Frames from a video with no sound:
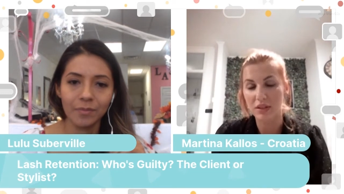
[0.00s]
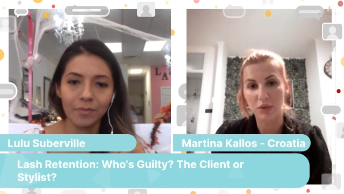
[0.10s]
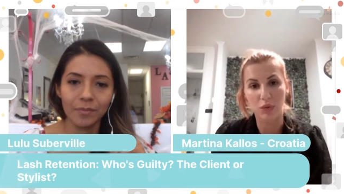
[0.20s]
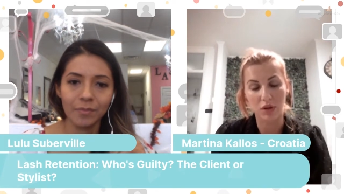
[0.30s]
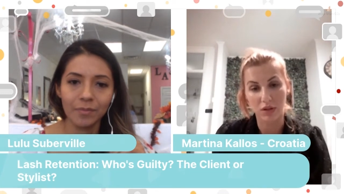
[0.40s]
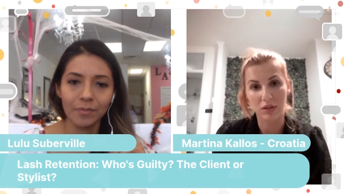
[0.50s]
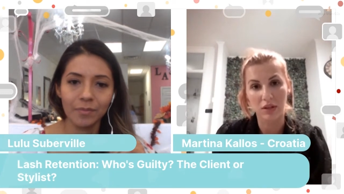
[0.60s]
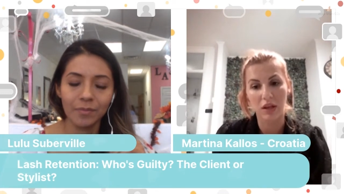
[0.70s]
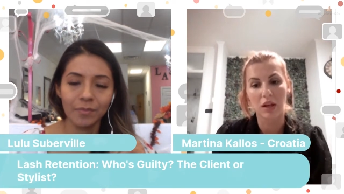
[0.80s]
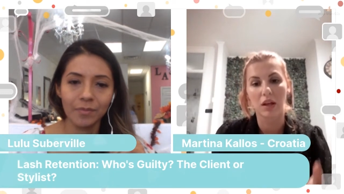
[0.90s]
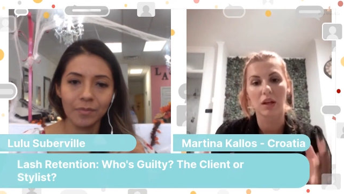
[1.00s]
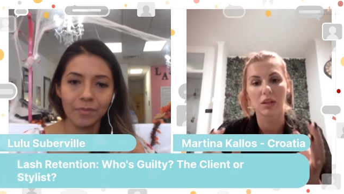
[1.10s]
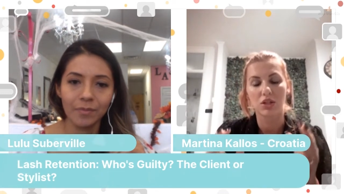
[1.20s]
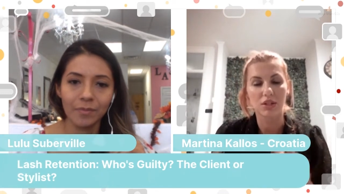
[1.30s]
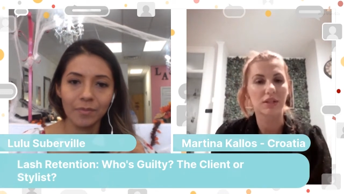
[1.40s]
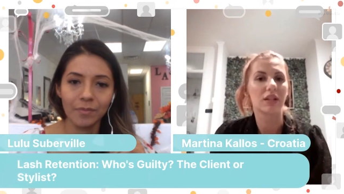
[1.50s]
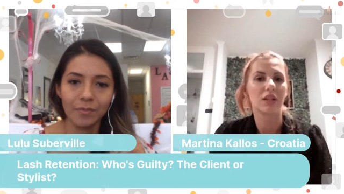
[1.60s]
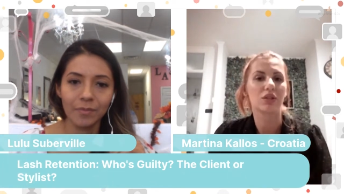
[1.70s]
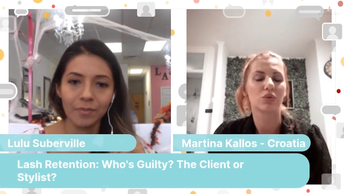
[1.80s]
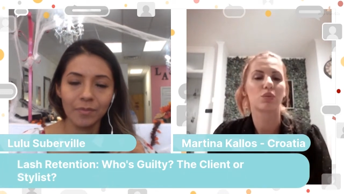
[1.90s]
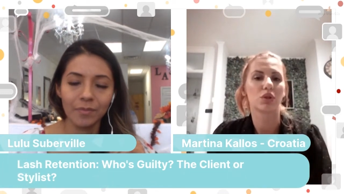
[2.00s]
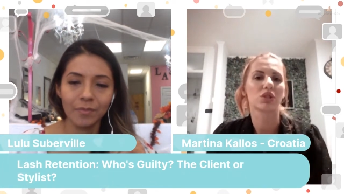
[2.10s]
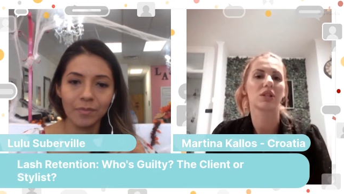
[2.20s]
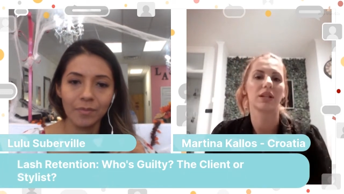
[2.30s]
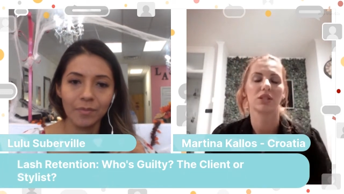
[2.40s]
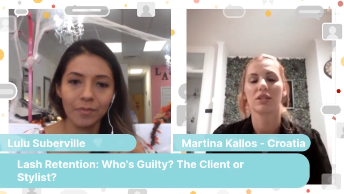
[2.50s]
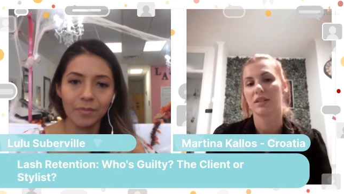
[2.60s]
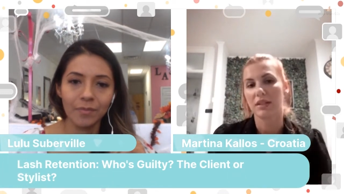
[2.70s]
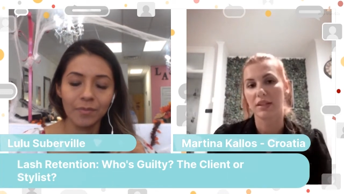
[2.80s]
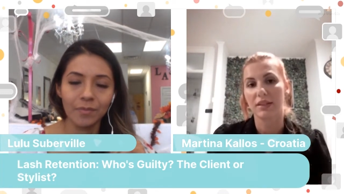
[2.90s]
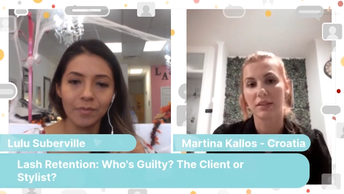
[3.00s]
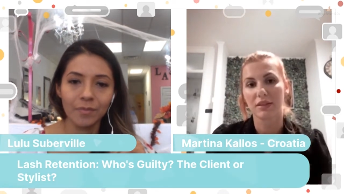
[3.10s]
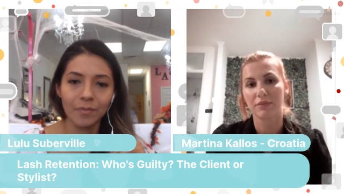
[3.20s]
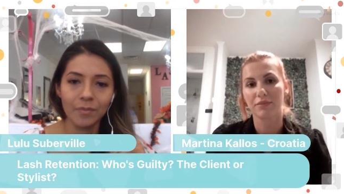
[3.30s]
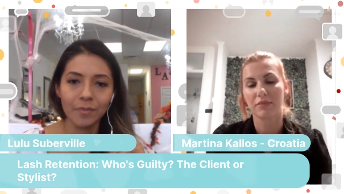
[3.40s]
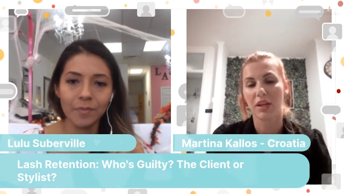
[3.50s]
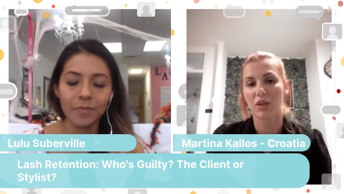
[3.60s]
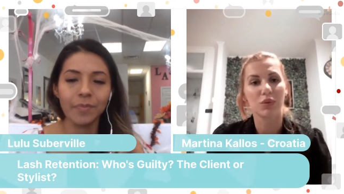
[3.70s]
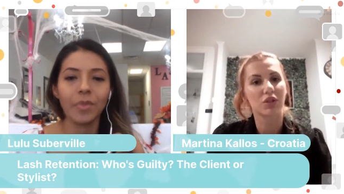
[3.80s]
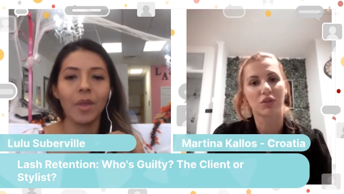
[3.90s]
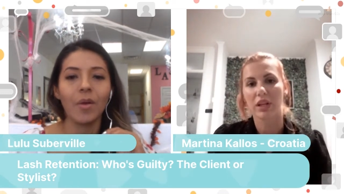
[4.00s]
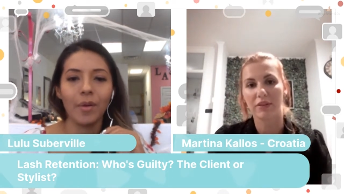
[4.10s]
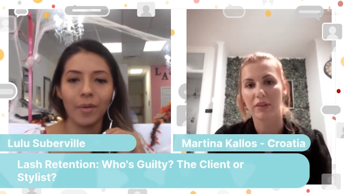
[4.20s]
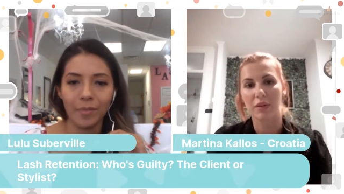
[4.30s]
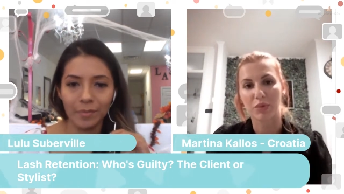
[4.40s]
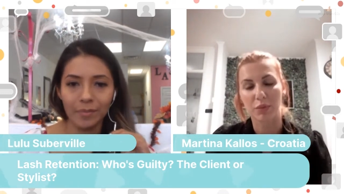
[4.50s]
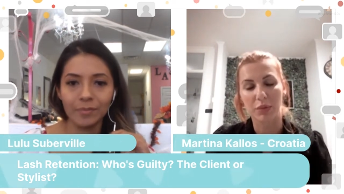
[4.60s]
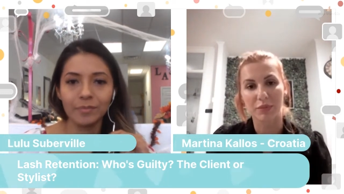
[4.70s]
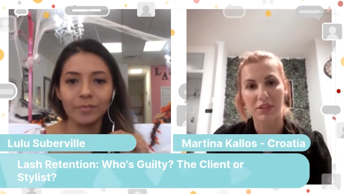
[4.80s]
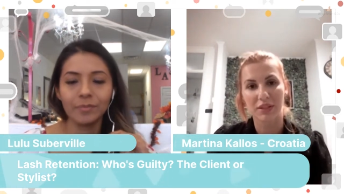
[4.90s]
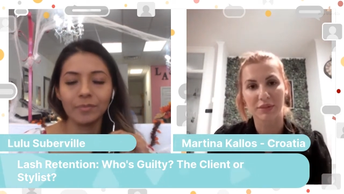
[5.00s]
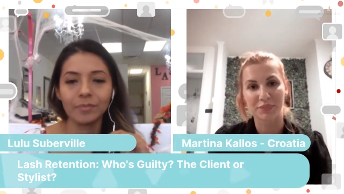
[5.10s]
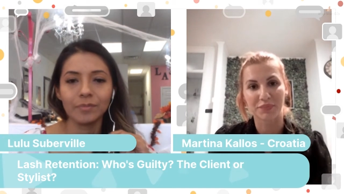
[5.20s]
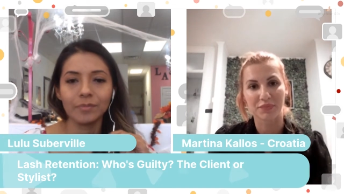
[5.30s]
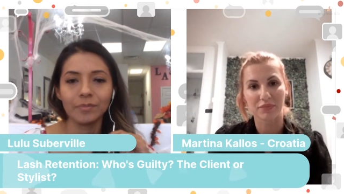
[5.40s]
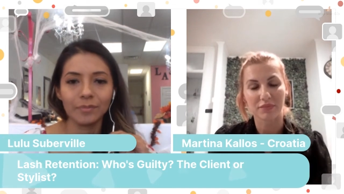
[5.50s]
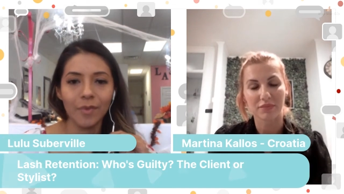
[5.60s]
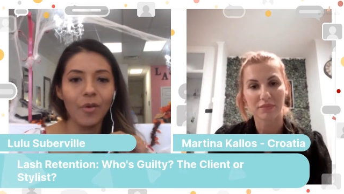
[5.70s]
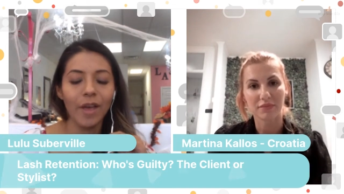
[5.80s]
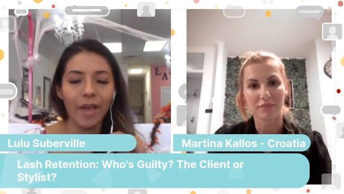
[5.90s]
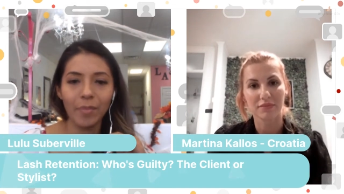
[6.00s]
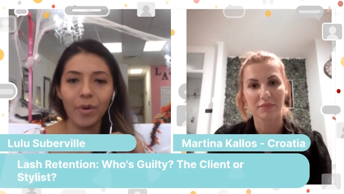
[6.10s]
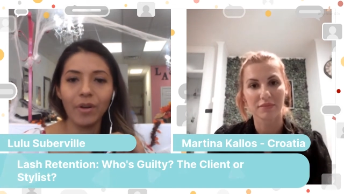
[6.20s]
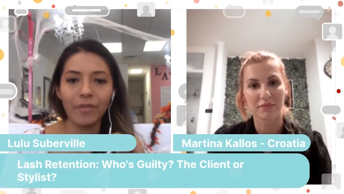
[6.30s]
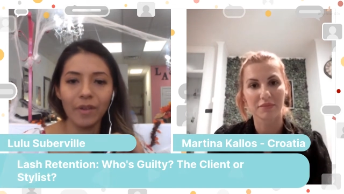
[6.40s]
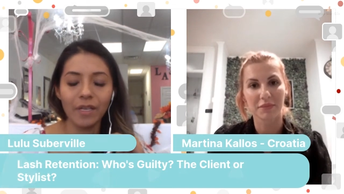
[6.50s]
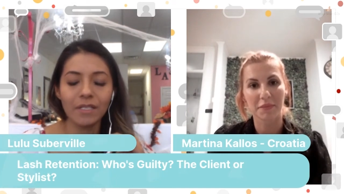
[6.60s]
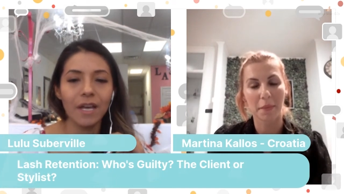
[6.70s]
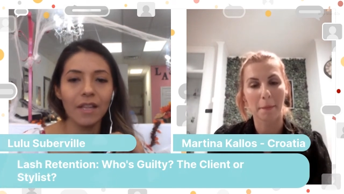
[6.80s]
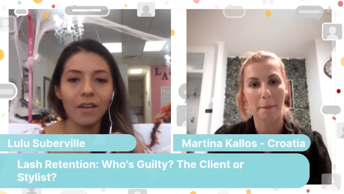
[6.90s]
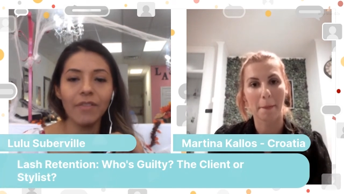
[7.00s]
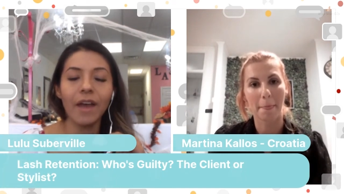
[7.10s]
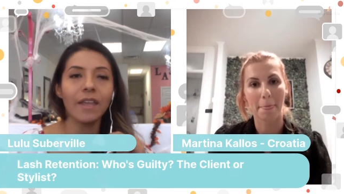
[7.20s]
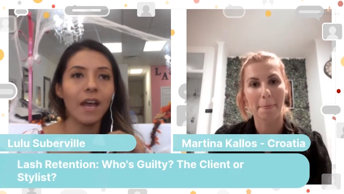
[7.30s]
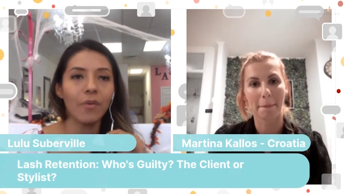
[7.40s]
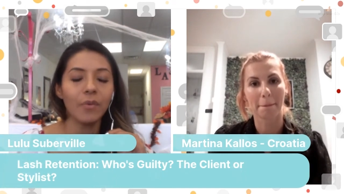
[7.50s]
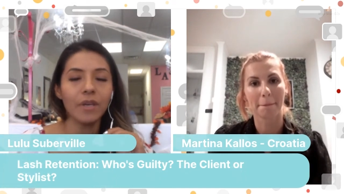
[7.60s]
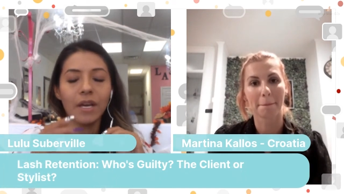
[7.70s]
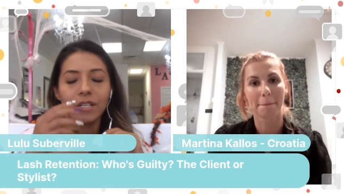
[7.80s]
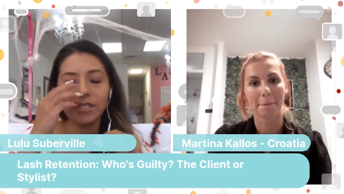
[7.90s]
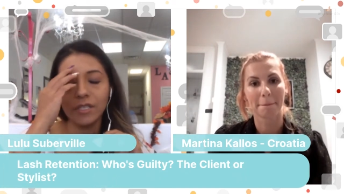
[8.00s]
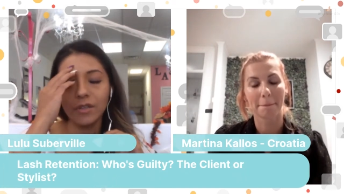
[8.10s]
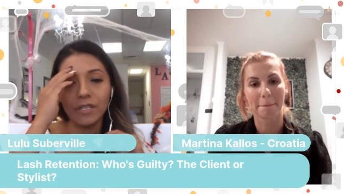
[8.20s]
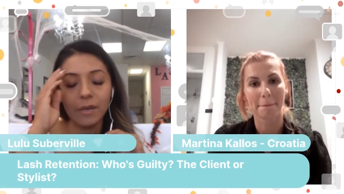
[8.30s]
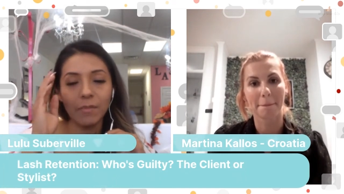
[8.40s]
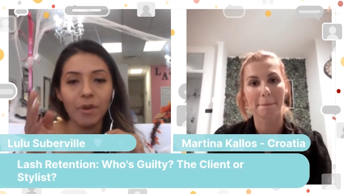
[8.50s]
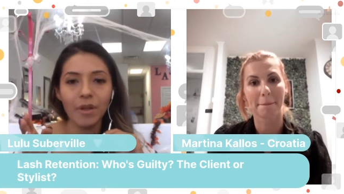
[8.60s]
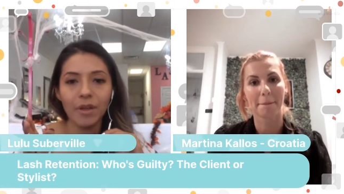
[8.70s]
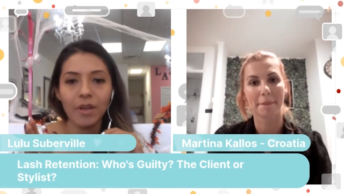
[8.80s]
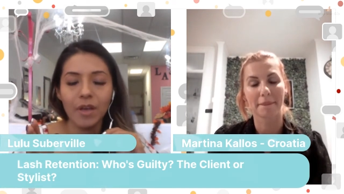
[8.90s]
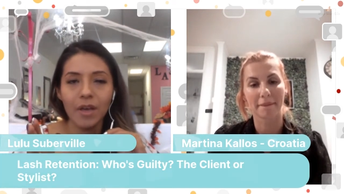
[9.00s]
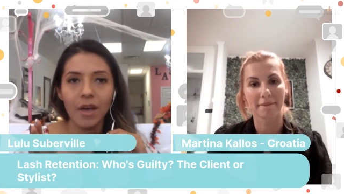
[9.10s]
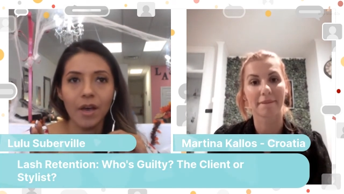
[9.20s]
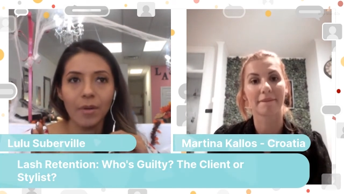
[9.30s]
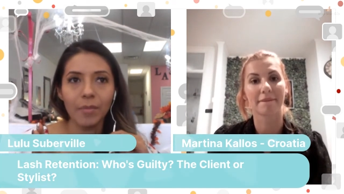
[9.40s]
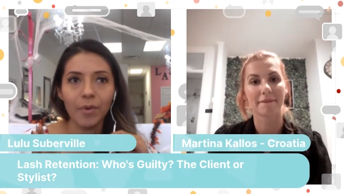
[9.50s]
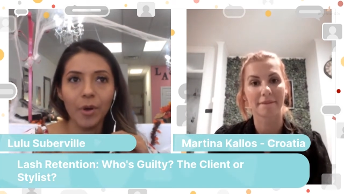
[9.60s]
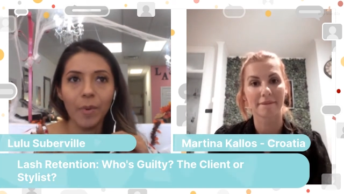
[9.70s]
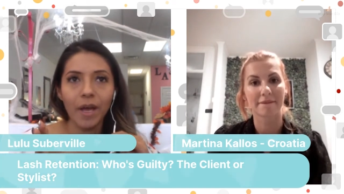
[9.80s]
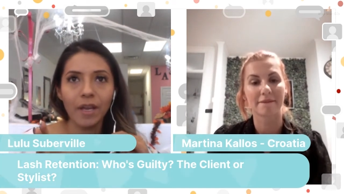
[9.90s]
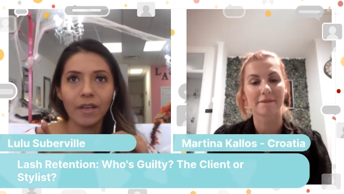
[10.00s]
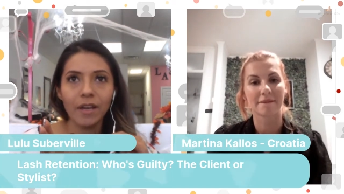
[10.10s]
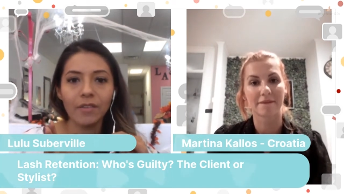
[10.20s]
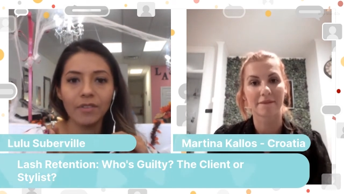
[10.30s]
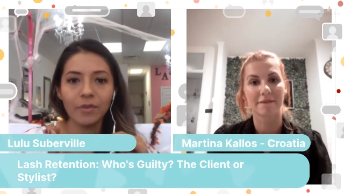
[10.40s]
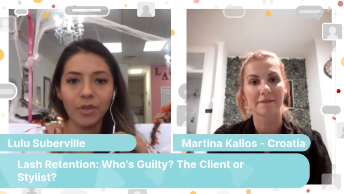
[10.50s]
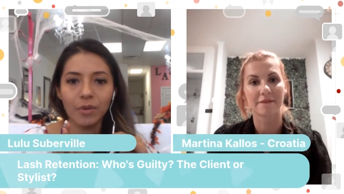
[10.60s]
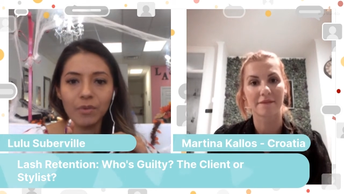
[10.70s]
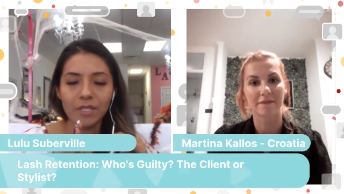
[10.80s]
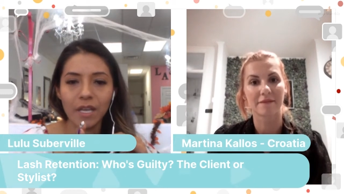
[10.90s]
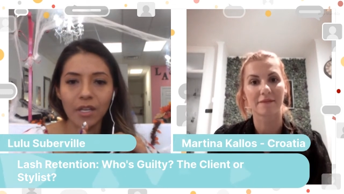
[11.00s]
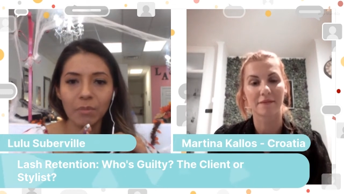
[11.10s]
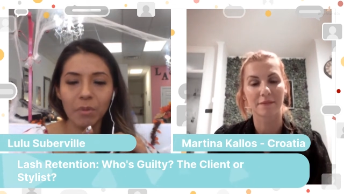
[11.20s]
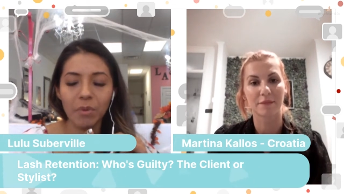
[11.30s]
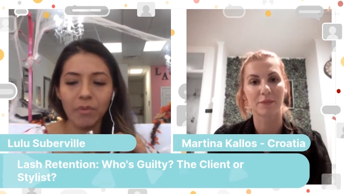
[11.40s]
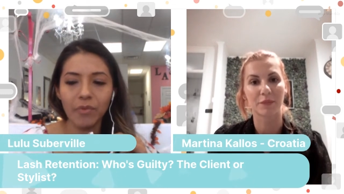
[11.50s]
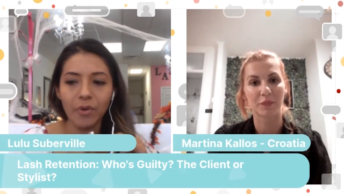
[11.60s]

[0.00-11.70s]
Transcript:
Speaker 1: they want, just they need to wash the lashes at night. And we don't have any problems.
Speaker 2: Okay, perfect. I love that. Yeah, we actually noticed. I'm going to go back kind of to what you were saying a little bit